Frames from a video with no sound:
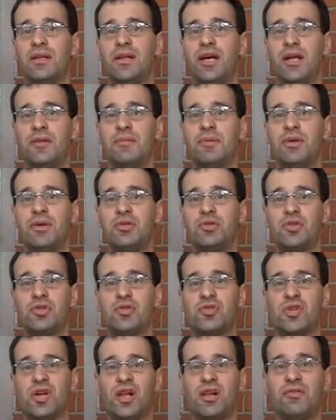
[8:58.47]
not being so
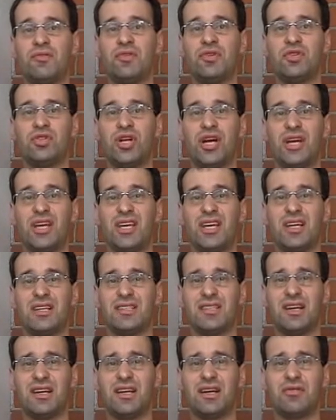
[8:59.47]
selfish I
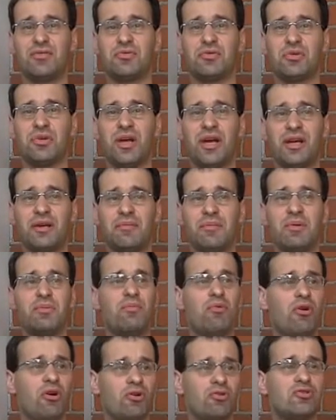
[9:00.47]
guess I have to like be
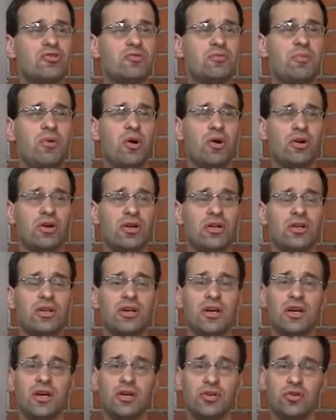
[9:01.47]
more outspoken
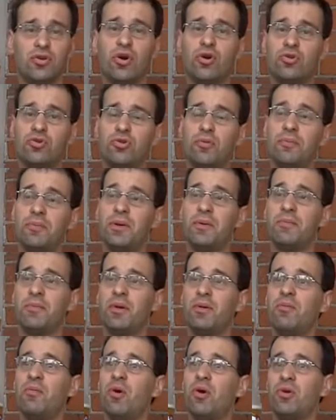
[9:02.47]
talk to
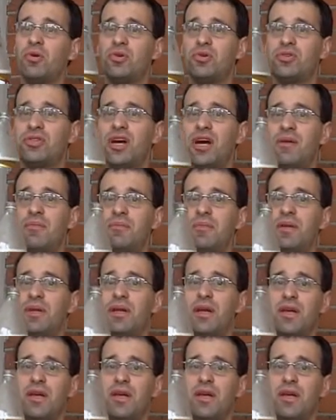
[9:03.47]
people more because I'm